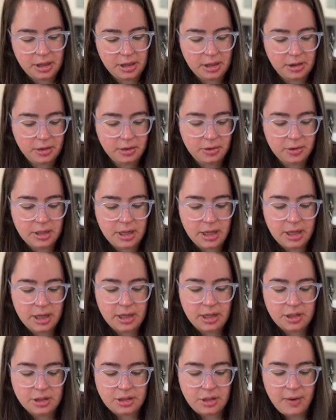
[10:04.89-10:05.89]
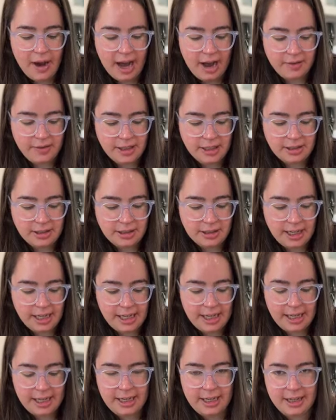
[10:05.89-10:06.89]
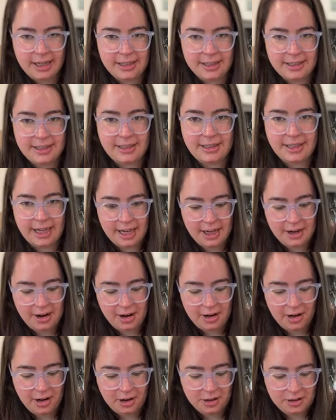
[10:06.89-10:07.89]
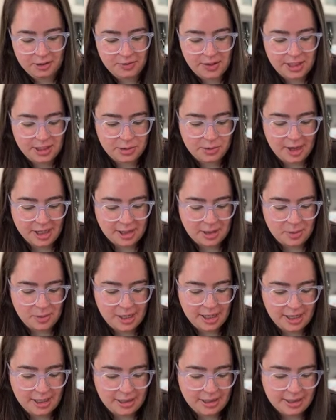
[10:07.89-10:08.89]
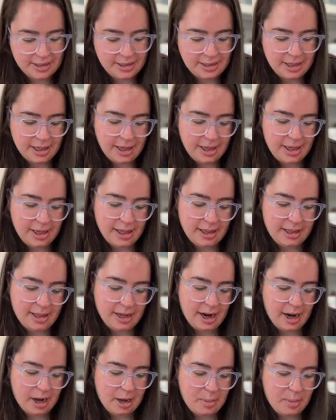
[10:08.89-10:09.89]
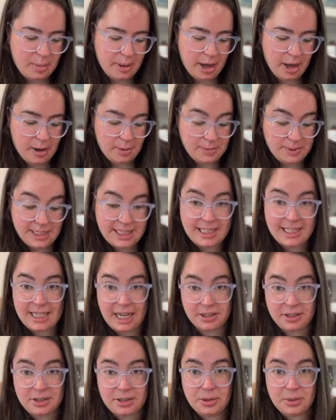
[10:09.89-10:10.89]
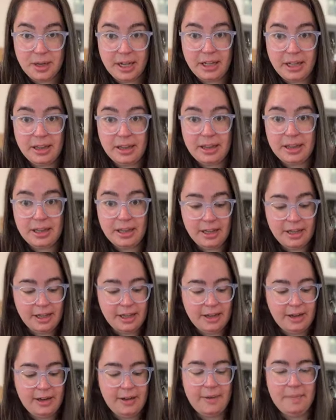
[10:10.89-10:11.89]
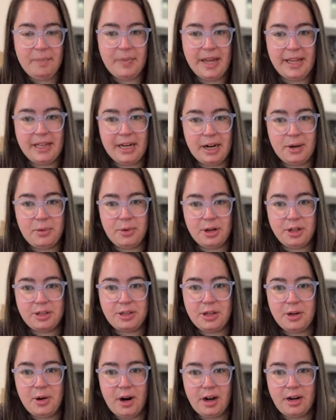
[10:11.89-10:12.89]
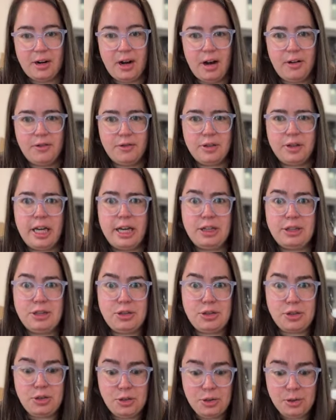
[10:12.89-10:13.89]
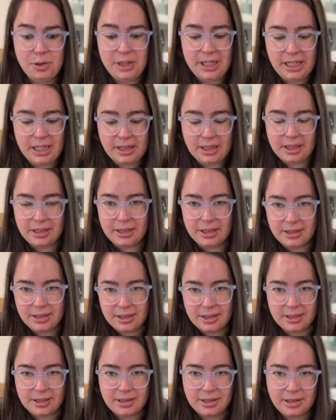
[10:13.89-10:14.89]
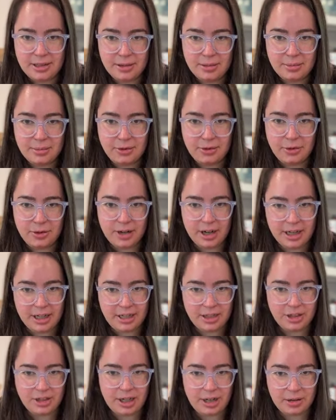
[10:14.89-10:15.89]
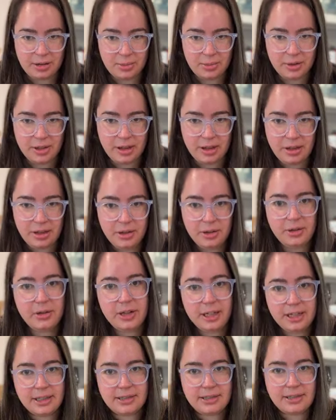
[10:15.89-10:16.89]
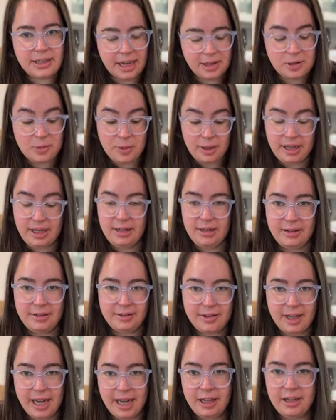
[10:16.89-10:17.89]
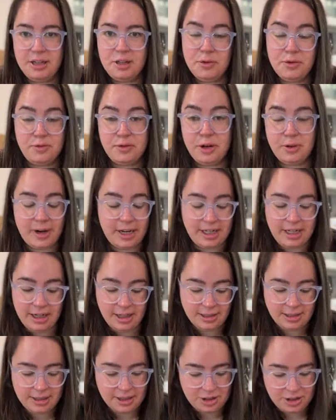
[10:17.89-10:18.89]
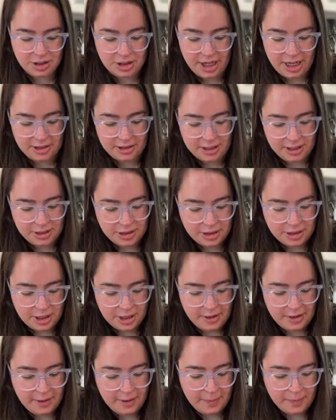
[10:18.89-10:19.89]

with you. So having to like sit on all of these recipes that I'm obsessed with and that I worked so hard on for like 2 years before I can share them with you has been like, you have no idea, such a challenge.